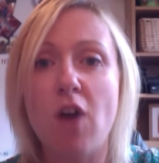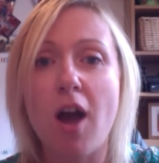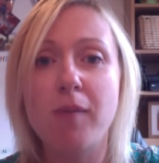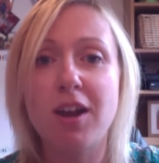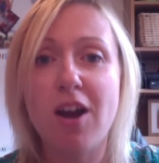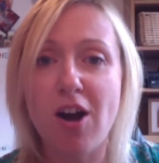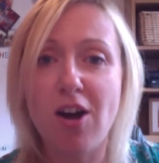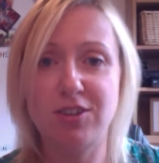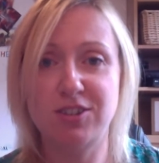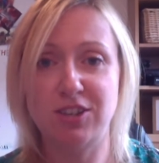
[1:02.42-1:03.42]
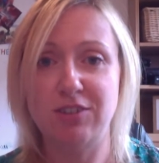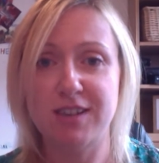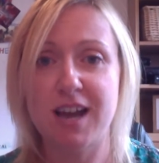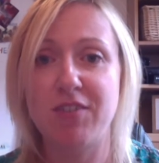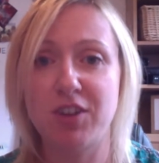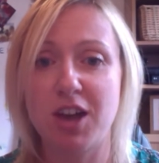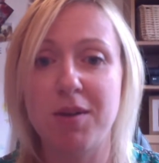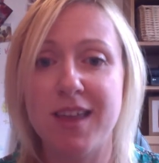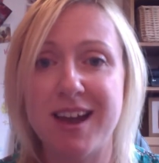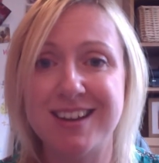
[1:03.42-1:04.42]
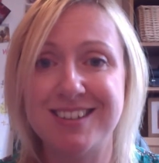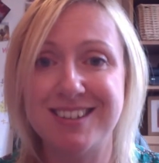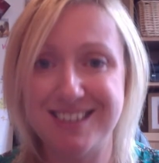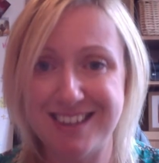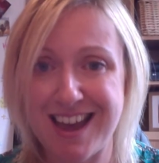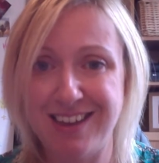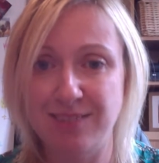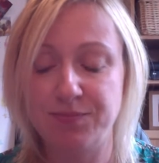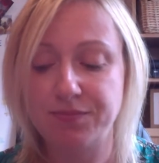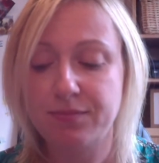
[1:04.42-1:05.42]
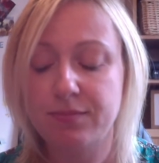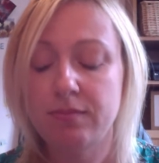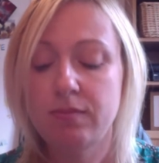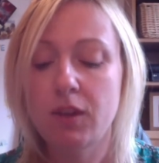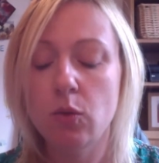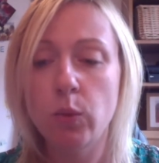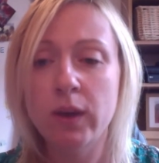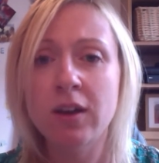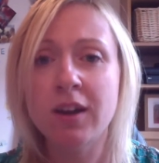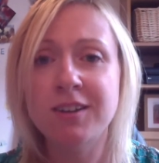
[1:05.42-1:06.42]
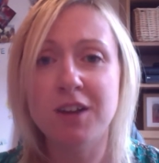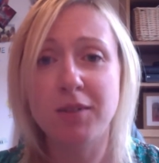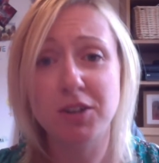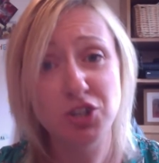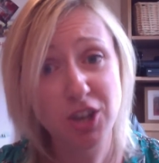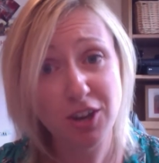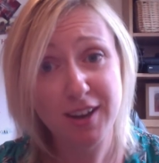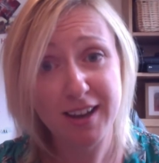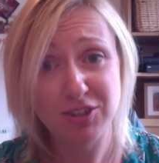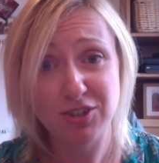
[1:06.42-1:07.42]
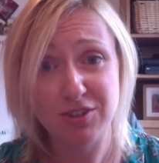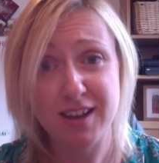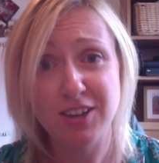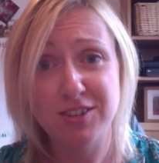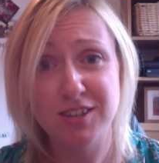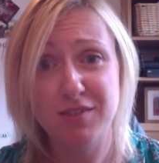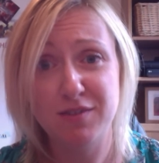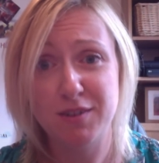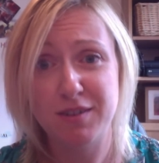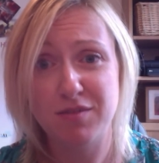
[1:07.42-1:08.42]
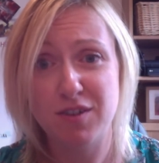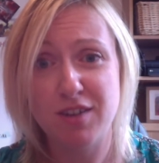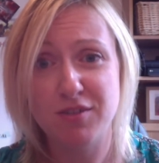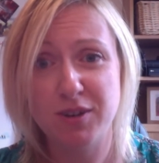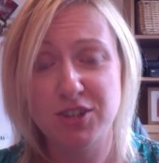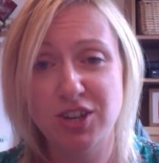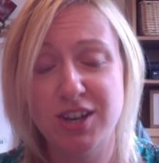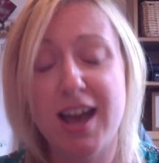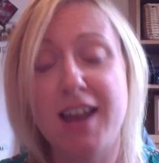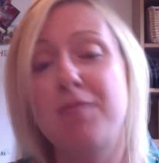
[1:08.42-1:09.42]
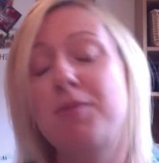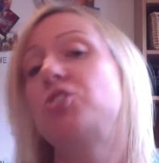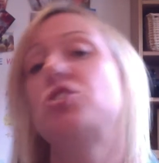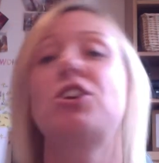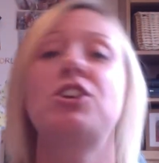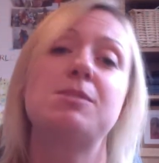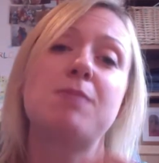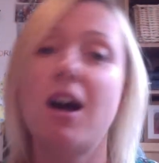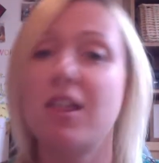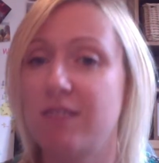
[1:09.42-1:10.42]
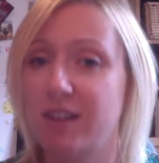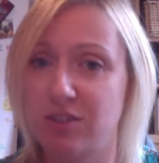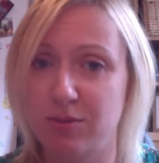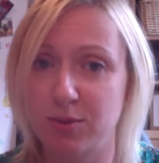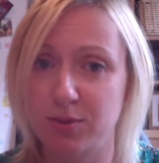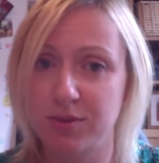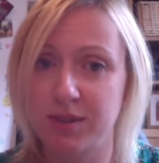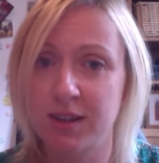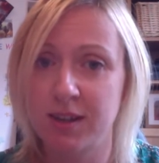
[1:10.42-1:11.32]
I'm going to ask you to have a go at that today. I'm going to show you how to do that using a Fluent in 5 question, and I'm going to show you some other examples.